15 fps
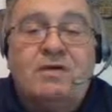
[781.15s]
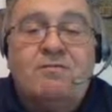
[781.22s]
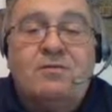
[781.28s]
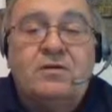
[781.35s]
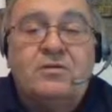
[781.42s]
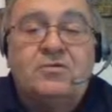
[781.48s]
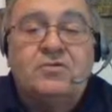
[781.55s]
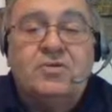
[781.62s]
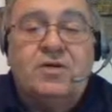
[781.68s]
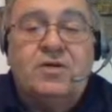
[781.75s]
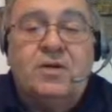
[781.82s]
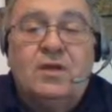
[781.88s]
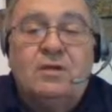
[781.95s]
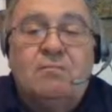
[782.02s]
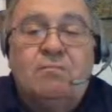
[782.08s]
evidence
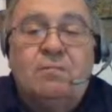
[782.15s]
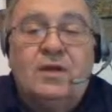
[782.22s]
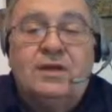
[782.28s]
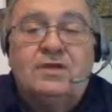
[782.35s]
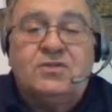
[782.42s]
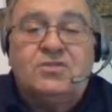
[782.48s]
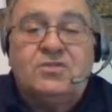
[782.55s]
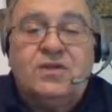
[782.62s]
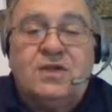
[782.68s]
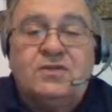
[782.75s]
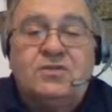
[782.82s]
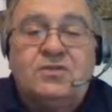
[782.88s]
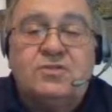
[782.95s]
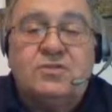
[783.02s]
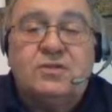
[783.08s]
make
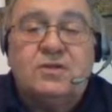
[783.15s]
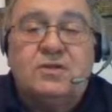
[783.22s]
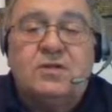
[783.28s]
sense